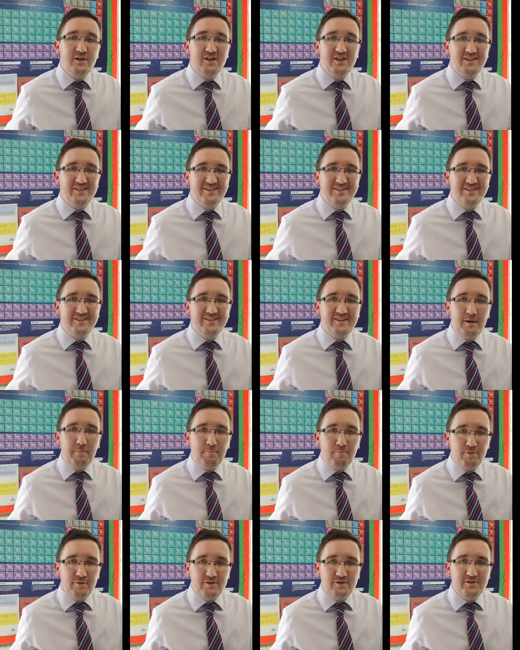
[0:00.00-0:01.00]
is
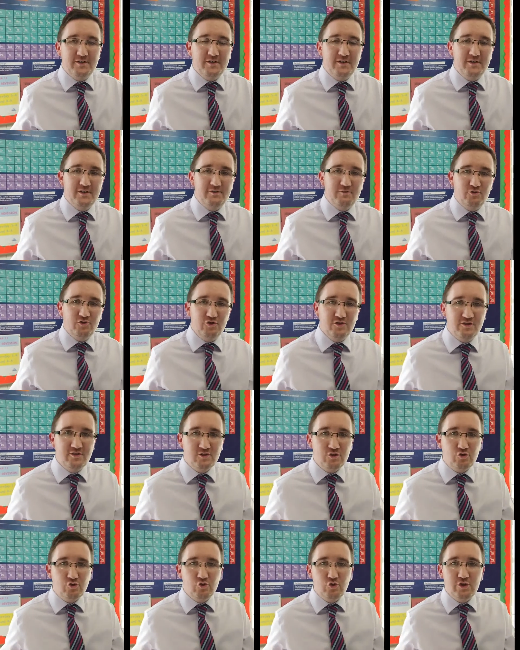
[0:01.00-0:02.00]
Separate Science, which is
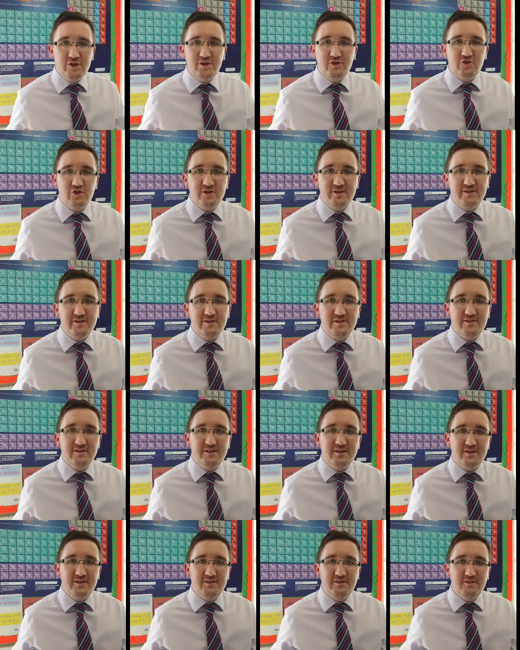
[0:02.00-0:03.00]
3
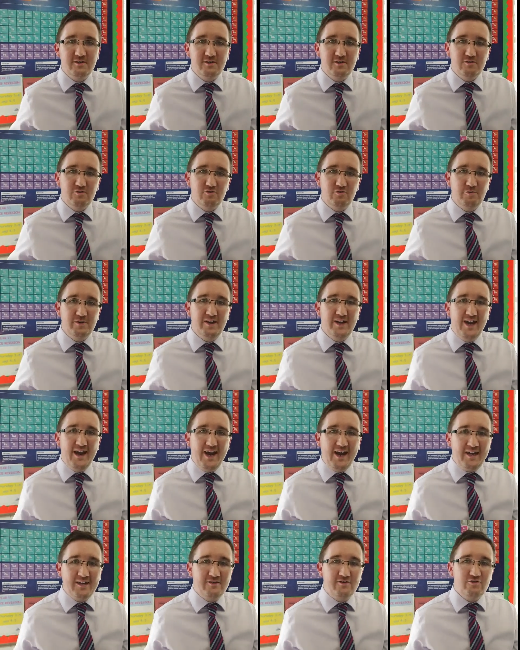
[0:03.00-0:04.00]
GCSEs, which would be an
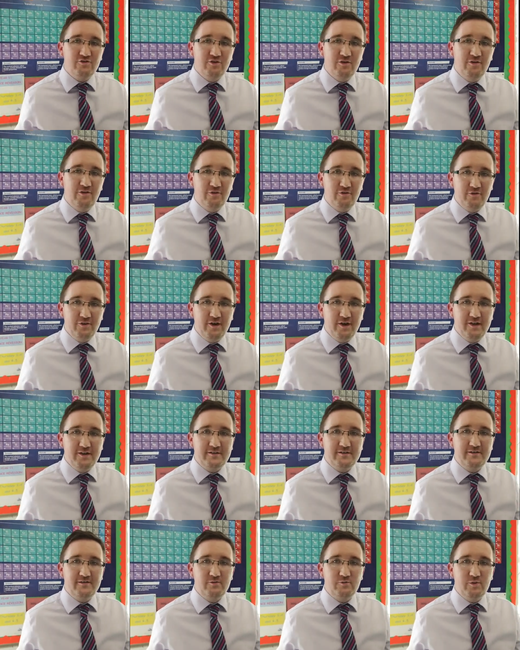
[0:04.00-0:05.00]
extra 3
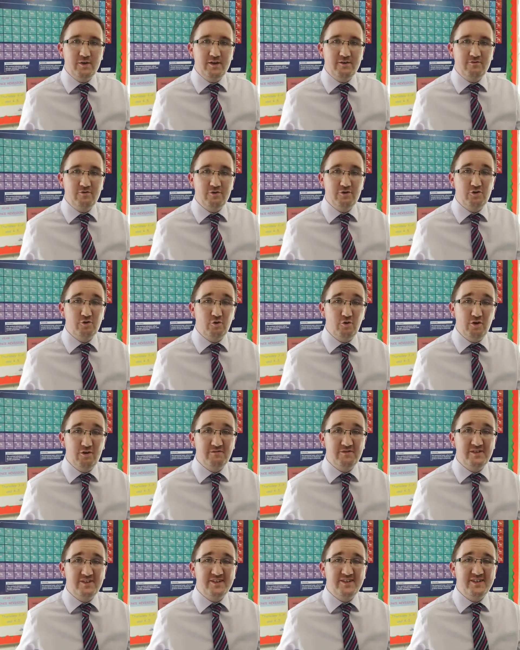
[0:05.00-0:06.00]
lessons a week for a total
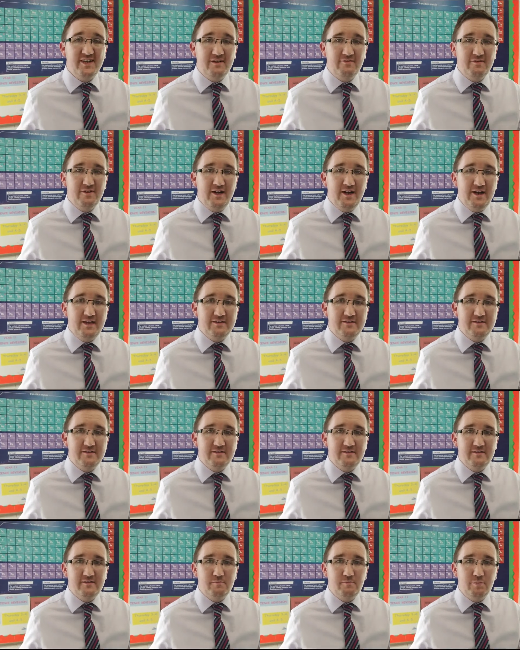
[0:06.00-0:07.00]
of 7
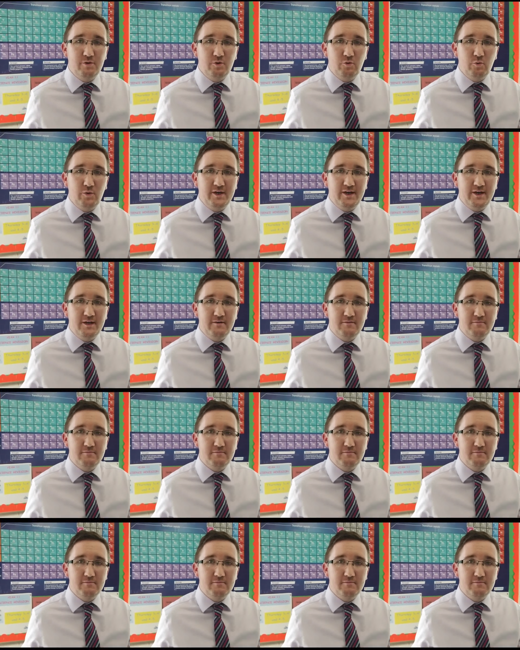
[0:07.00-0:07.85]
lessons per week.